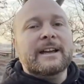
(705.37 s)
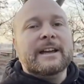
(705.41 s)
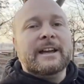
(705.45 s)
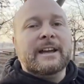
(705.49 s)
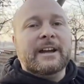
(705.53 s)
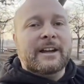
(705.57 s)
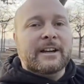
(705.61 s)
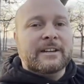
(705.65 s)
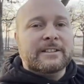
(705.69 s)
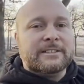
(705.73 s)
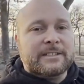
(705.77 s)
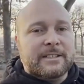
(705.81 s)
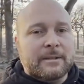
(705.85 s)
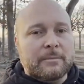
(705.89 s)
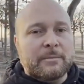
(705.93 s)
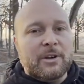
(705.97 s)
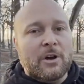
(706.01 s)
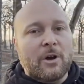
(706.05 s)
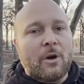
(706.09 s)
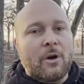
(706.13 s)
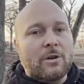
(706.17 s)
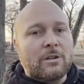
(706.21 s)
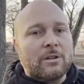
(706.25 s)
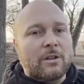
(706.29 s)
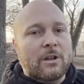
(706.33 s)
here in Seminole,
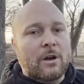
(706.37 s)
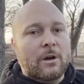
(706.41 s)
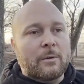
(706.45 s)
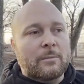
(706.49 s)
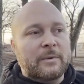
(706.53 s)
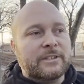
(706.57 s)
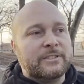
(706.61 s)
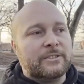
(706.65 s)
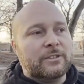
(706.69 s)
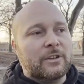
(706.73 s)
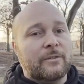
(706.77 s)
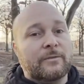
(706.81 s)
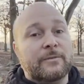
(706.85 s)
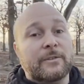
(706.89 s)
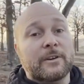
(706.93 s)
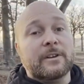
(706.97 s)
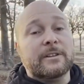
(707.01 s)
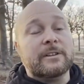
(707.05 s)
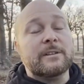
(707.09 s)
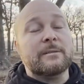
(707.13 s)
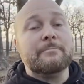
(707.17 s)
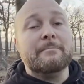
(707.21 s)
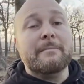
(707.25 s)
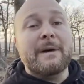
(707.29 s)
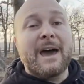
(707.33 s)
Oklahoma. So if you're in
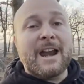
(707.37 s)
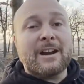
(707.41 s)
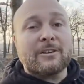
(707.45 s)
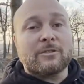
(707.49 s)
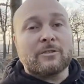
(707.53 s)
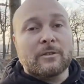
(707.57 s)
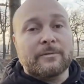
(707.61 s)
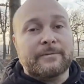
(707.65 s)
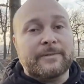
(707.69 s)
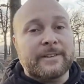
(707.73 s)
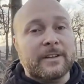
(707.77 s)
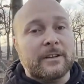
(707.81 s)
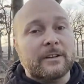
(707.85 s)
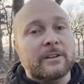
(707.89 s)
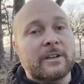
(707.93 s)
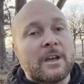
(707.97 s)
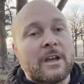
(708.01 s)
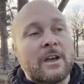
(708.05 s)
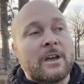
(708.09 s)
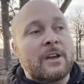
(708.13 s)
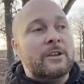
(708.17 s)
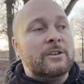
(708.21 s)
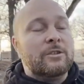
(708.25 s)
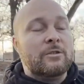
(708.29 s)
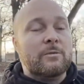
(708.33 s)
the medical field,
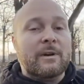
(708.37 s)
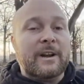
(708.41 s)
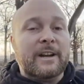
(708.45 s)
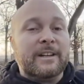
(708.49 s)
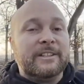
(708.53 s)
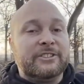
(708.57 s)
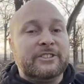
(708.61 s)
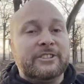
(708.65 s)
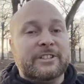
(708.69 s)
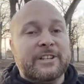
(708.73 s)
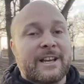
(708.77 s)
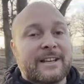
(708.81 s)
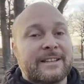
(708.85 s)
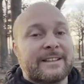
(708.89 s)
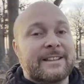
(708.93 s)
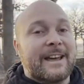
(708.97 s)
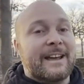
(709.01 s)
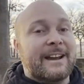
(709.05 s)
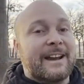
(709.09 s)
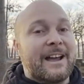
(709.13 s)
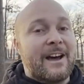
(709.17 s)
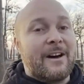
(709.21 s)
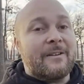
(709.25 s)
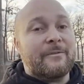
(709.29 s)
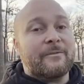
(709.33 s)
you'll want to check that
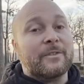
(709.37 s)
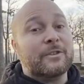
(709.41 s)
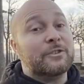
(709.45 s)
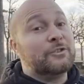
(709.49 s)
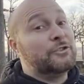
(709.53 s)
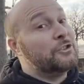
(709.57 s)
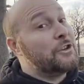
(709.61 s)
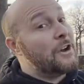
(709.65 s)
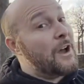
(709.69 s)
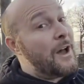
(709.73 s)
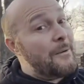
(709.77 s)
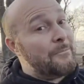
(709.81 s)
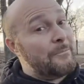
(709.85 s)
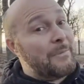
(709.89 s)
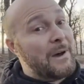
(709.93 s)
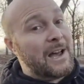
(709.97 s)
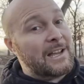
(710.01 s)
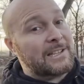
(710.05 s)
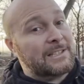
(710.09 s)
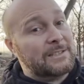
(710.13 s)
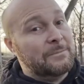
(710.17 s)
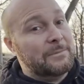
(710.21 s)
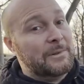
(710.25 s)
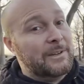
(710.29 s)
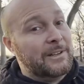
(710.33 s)
out for job
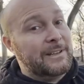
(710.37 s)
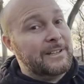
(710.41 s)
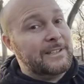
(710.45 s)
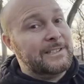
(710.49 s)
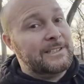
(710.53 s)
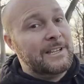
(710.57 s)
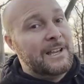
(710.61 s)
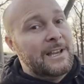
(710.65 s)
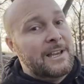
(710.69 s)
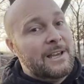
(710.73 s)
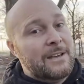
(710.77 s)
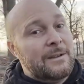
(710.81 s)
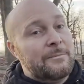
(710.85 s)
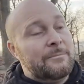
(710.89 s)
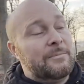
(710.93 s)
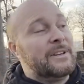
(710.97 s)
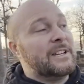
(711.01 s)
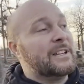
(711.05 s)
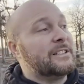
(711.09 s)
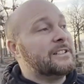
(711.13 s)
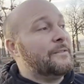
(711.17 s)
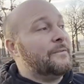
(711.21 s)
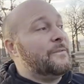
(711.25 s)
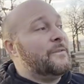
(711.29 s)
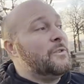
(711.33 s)
possibilities,
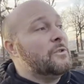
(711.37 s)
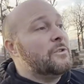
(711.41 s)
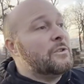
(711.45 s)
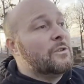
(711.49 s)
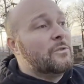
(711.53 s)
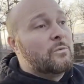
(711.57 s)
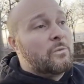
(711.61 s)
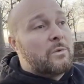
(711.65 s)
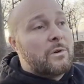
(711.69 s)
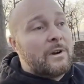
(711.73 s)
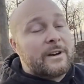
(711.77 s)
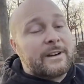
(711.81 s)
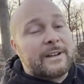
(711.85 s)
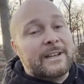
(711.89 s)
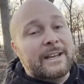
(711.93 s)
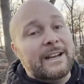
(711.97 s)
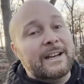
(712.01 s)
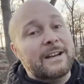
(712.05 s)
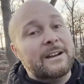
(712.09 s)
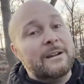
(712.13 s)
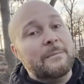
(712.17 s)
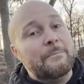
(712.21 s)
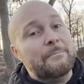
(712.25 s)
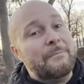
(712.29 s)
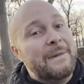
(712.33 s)
because if you could work in
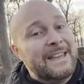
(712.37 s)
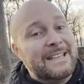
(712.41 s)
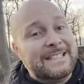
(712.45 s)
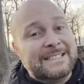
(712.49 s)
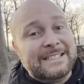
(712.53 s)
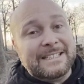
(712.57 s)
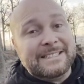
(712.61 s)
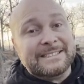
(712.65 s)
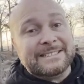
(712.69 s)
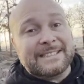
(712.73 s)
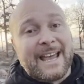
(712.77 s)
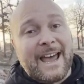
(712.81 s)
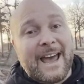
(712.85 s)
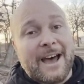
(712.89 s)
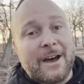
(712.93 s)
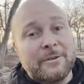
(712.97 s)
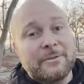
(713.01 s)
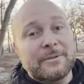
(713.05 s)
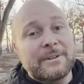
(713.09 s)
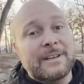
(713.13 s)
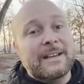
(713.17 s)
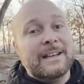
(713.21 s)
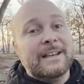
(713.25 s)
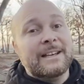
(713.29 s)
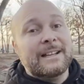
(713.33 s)
an amazing
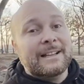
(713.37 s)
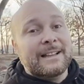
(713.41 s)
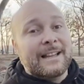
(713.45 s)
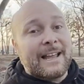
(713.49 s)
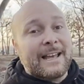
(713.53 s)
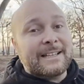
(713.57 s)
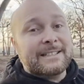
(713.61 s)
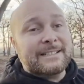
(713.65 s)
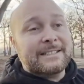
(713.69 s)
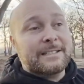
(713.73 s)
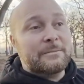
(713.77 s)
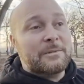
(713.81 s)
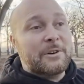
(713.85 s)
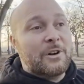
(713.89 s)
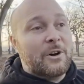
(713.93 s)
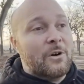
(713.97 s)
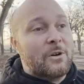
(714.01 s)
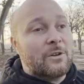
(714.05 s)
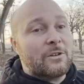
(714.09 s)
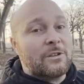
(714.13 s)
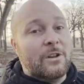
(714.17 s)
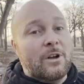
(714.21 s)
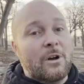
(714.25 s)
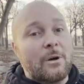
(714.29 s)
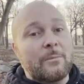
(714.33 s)
town like Seminole,
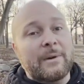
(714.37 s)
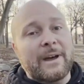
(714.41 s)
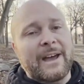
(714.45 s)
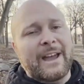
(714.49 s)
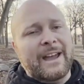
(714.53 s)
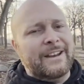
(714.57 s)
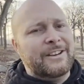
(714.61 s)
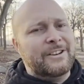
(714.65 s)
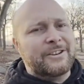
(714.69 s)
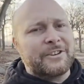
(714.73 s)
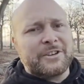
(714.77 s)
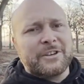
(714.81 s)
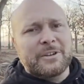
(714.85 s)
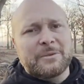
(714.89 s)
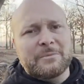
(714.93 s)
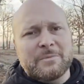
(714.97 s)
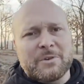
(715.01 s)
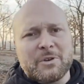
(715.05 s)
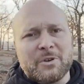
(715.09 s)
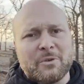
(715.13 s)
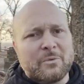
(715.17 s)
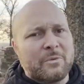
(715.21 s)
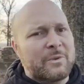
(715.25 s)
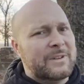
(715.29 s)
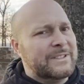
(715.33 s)
Oklahoma, and your
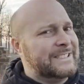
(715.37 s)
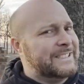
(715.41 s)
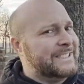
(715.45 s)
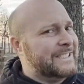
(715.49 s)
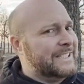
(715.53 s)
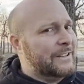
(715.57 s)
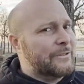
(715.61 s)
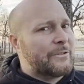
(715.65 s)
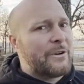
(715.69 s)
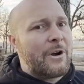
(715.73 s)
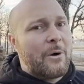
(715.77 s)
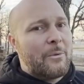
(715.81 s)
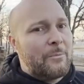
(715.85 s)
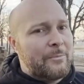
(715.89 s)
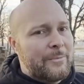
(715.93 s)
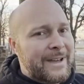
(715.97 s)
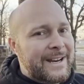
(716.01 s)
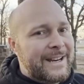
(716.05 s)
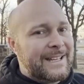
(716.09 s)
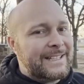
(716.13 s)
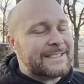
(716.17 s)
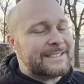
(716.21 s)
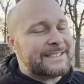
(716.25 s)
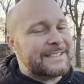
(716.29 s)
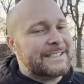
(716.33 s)
commute was 0
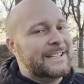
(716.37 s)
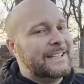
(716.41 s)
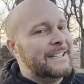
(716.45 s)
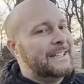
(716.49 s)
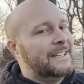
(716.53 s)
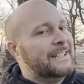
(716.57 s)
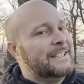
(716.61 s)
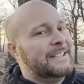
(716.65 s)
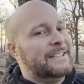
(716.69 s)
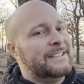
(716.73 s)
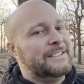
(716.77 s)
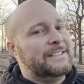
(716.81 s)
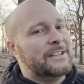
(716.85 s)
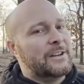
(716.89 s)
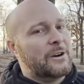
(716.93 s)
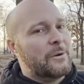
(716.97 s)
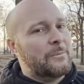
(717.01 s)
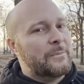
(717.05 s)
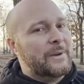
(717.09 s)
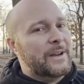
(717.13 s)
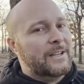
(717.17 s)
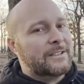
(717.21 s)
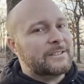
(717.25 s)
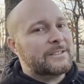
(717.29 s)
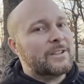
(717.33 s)
minutes,
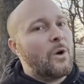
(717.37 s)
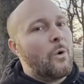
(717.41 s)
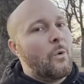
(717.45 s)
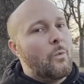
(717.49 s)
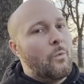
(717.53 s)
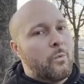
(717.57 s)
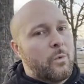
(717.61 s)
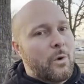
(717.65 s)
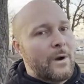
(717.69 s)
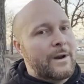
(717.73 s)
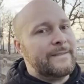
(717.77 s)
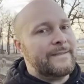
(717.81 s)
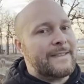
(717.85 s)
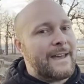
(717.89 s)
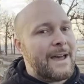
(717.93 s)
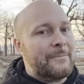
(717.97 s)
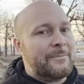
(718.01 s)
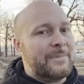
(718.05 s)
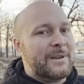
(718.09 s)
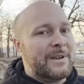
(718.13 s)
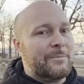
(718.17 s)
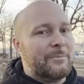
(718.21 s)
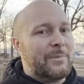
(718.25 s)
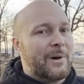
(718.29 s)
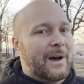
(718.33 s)
wouldn't that
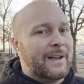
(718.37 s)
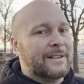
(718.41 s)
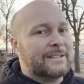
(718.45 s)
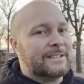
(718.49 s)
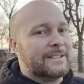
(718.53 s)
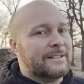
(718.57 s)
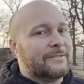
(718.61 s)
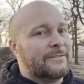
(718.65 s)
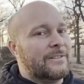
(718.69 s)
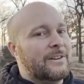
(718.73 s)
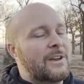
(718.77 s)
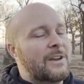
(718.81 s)
be a positive?